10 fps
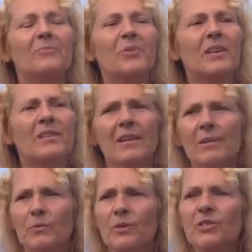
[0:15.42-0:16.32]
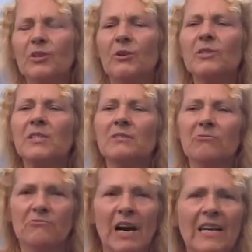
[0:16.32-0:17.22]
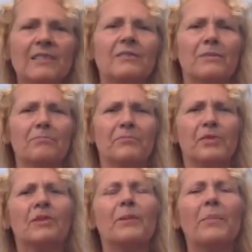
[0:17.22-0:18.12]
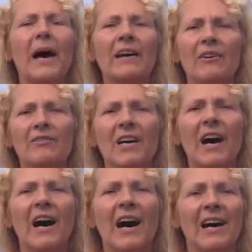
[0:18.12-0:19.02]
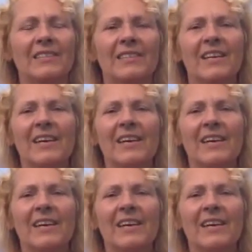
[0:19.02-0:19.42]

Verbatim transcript: breathing which goes right to the back of the heart.